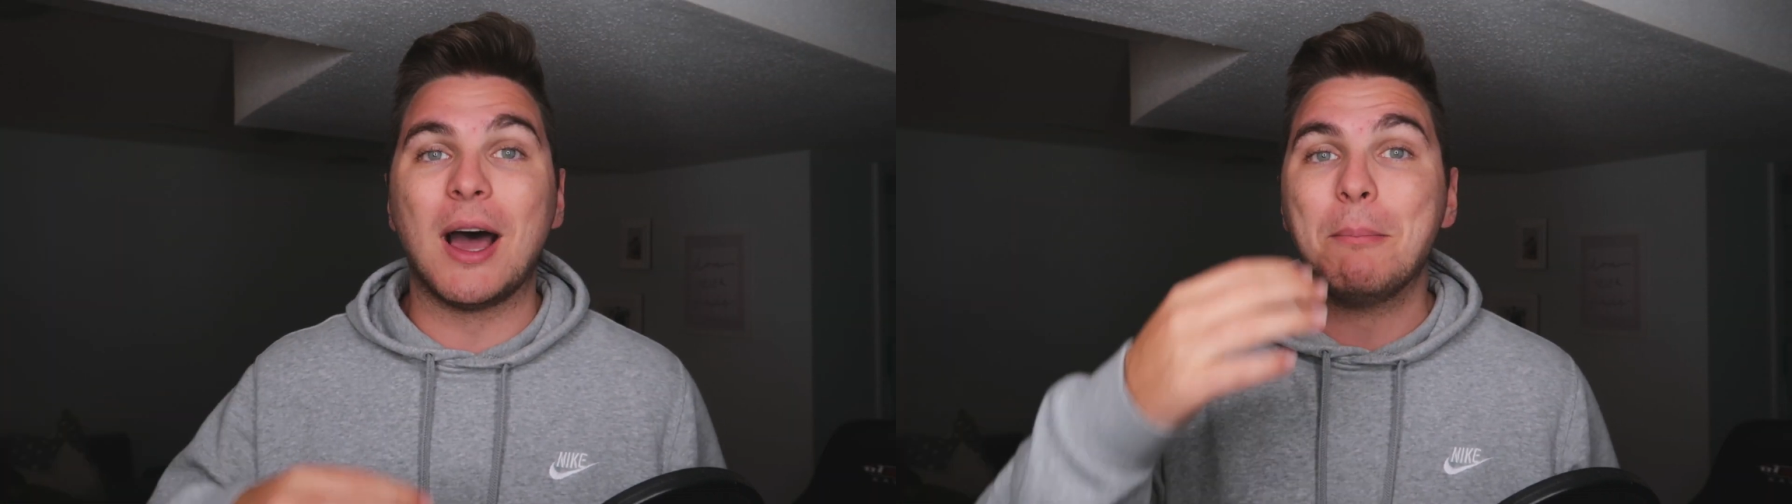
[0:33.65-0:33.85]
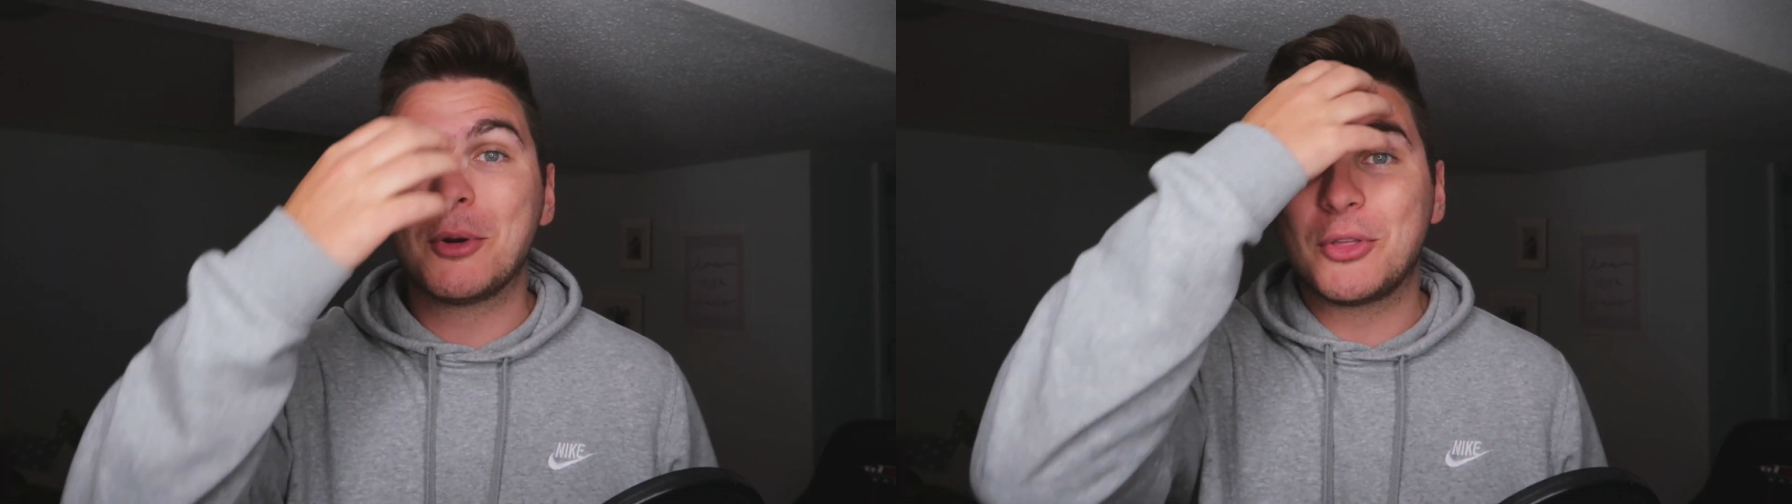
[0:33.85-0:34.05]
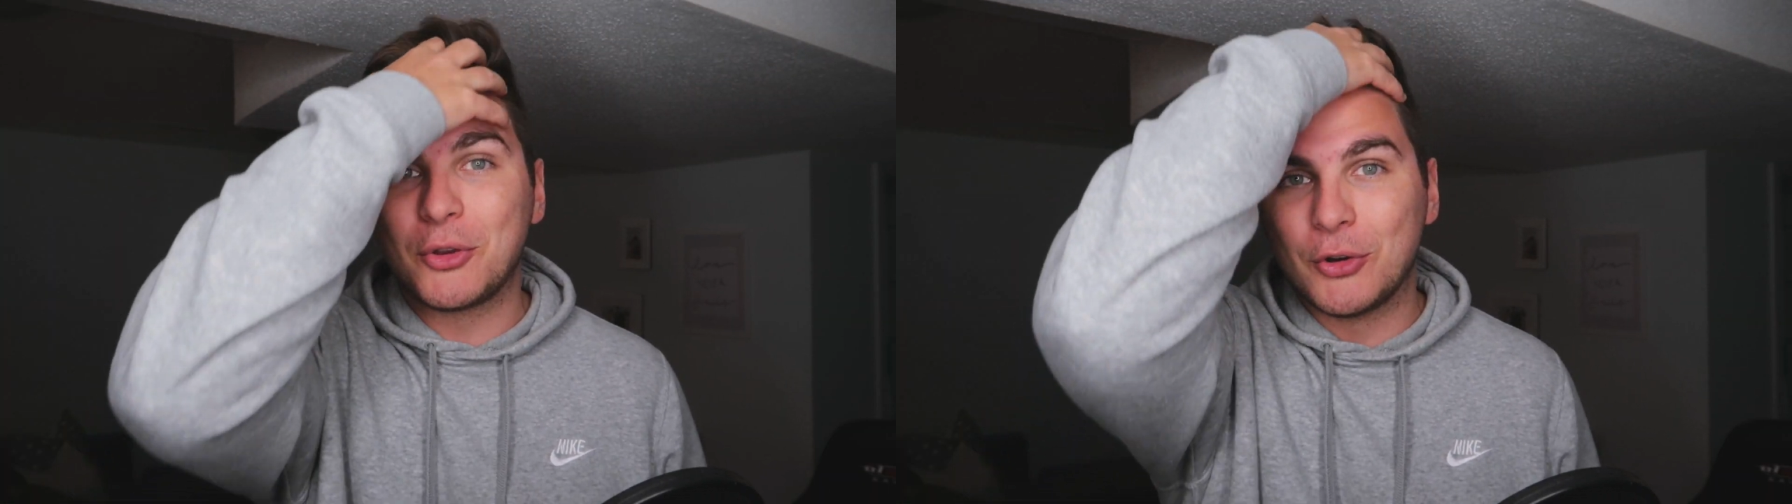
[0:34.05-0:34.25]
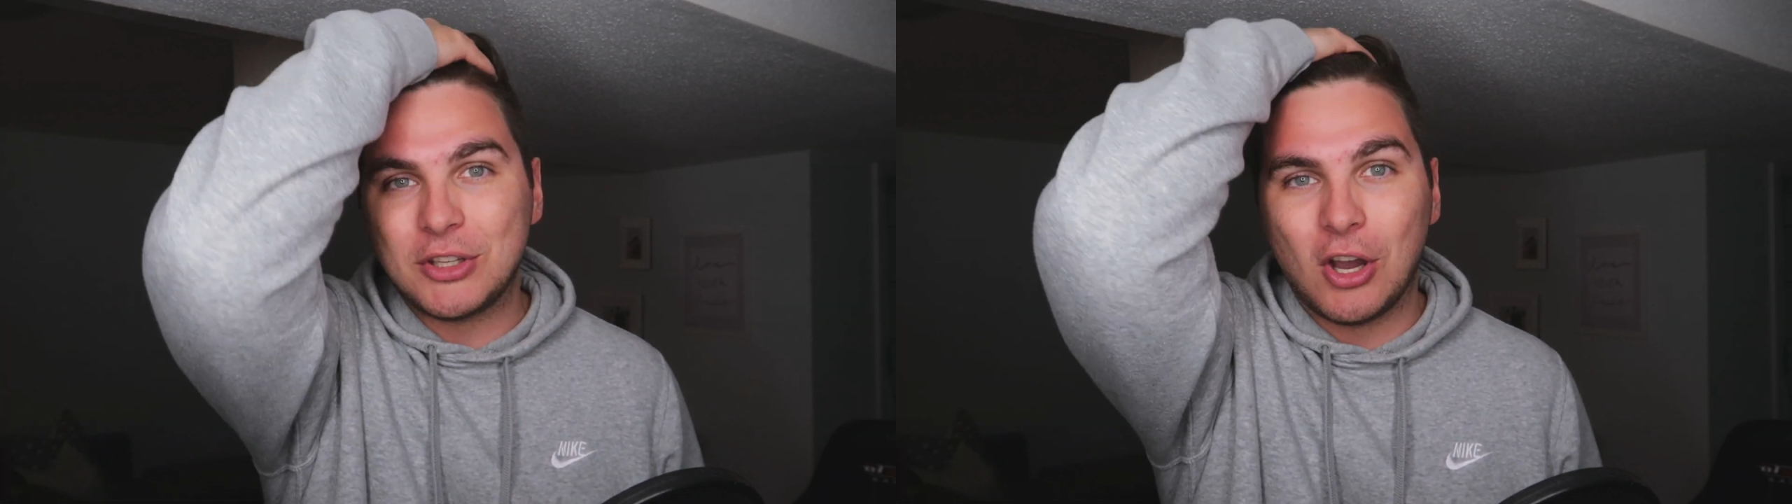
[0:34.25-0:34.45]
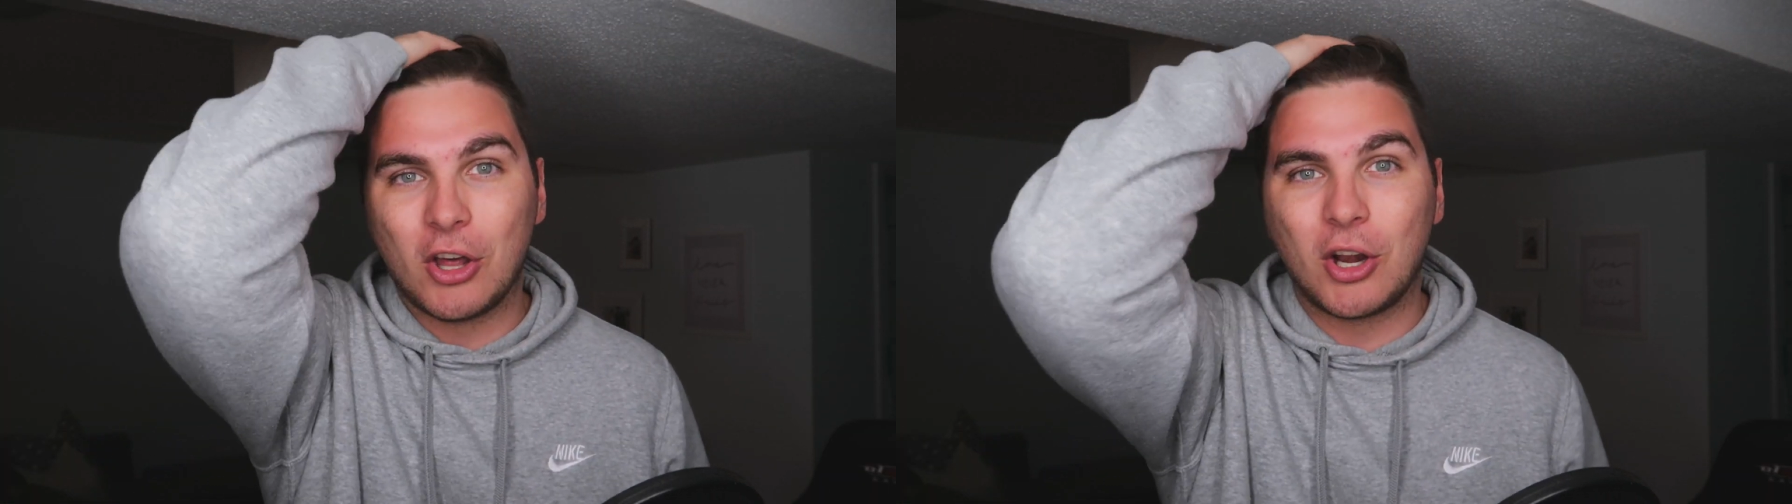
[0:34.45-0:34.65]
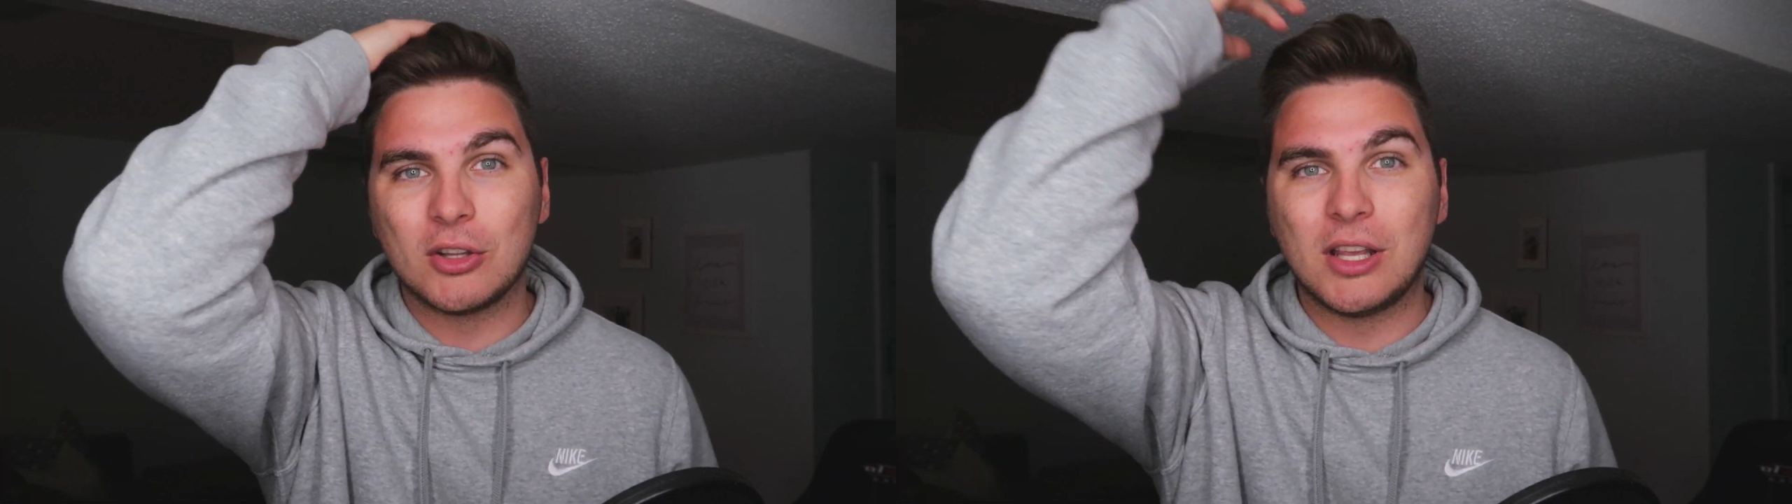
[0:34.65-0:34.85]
number 30 on our